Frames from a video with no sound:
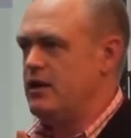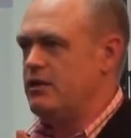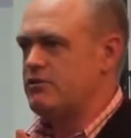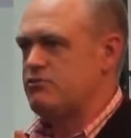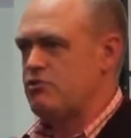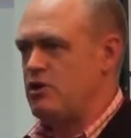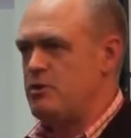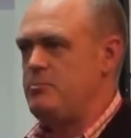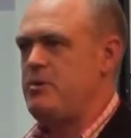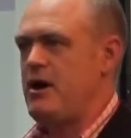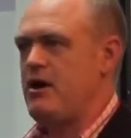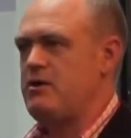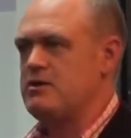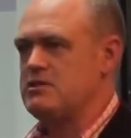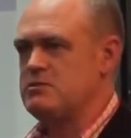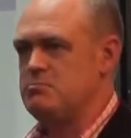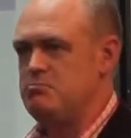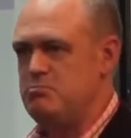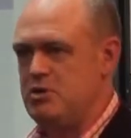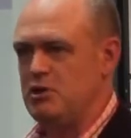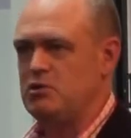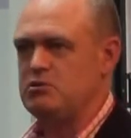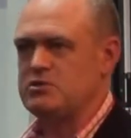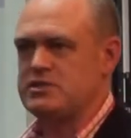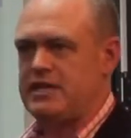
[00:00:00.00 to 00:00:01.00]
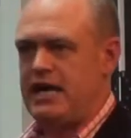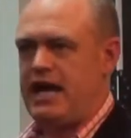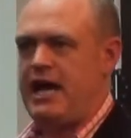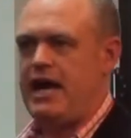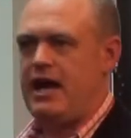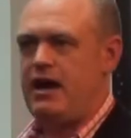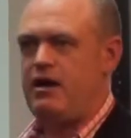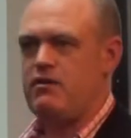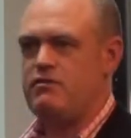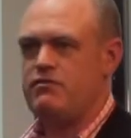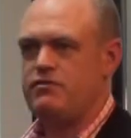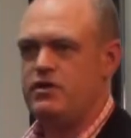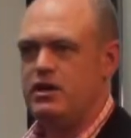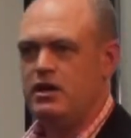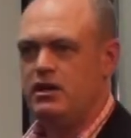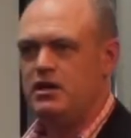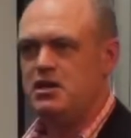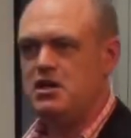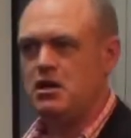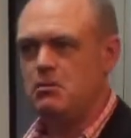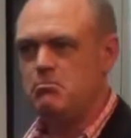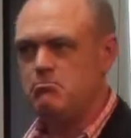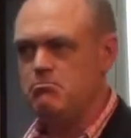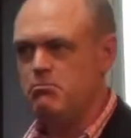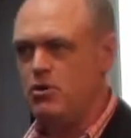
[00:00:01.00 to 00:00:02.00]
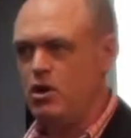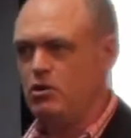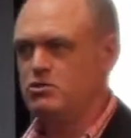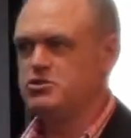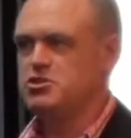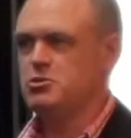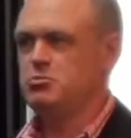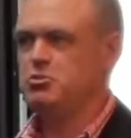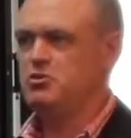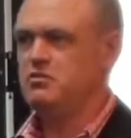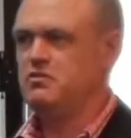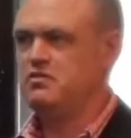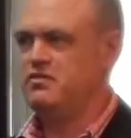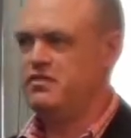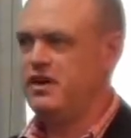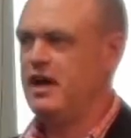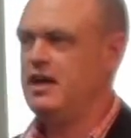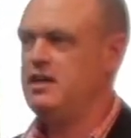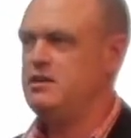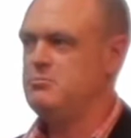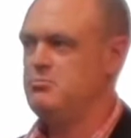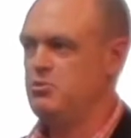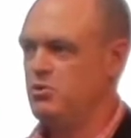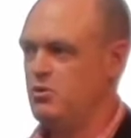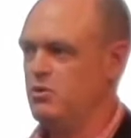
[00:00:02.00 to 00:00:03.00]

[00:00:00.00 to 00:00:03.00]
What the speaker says: 3PAR is built to have multiple failure